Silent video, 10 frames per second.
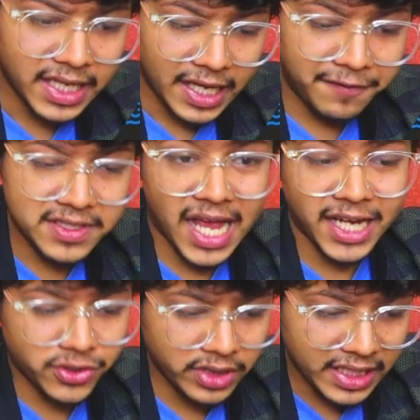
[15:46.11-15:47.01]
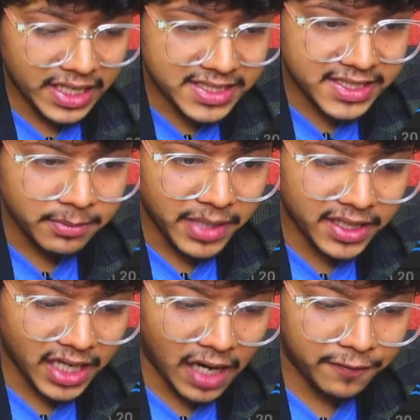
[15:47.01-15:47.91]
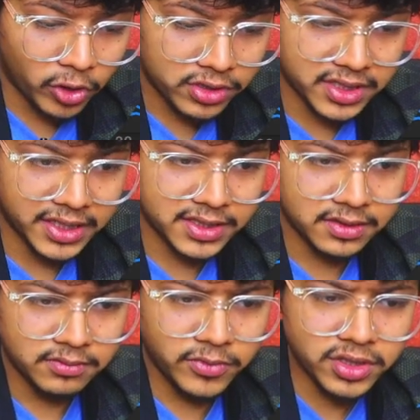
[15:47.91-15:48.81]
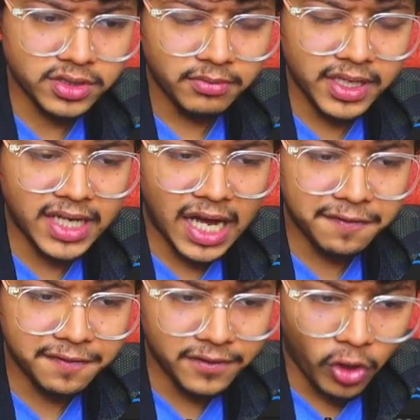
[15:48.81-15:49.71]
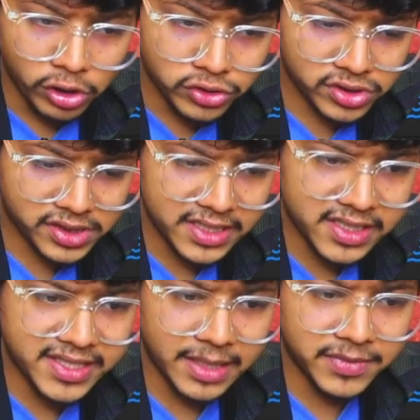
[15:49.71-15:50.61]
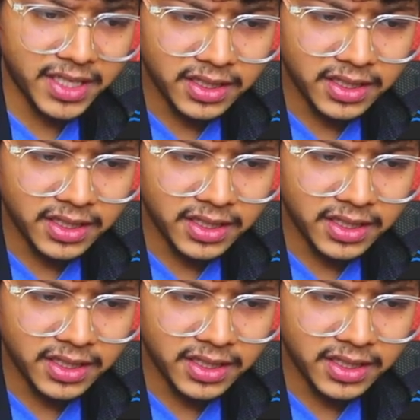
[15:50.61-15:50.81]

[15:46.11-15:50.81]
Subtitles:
if it's actually less than my graph dot size, because my graph also says the same thing,